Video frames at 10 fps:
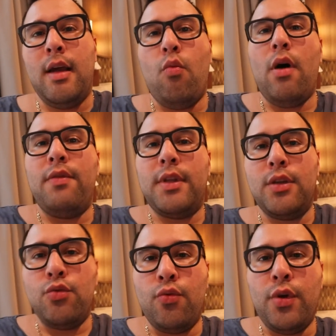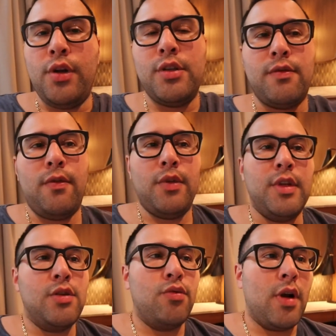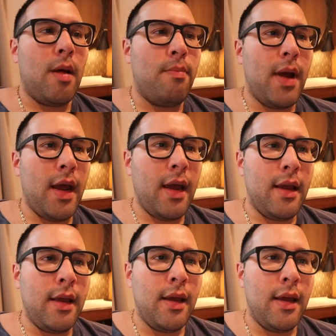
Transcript: 152 rooms, for this room I pay